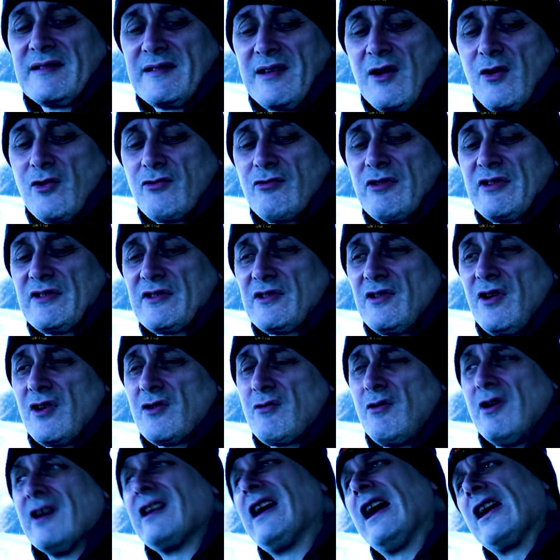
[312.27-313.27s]
So Chris Slow,
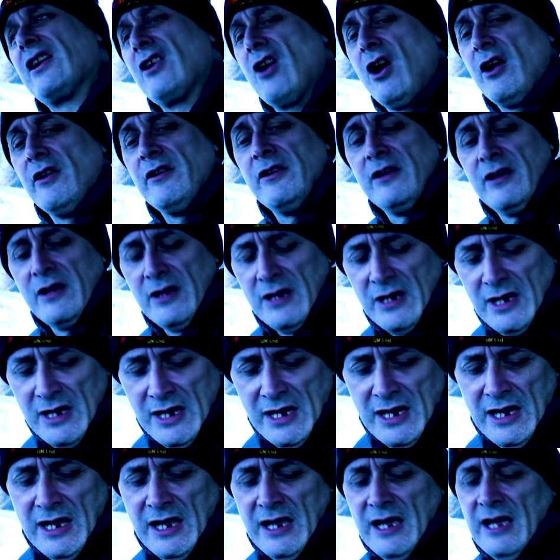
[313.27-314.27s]
go on, get gone.
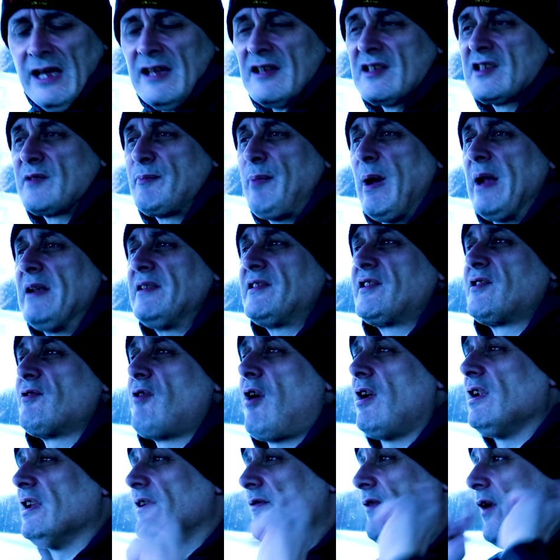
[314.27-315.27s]
Spencer
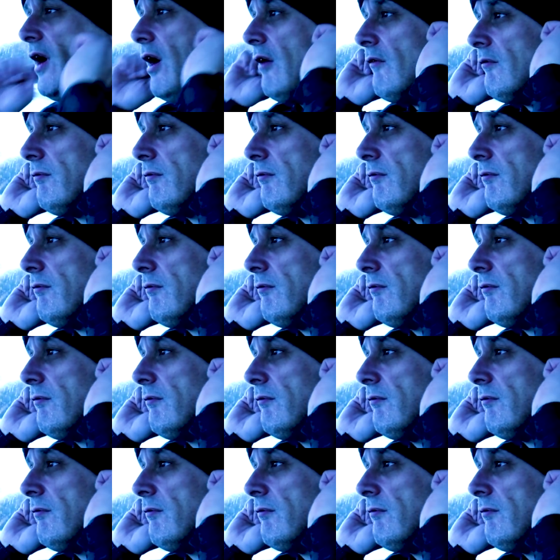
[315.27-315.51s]
Oliver.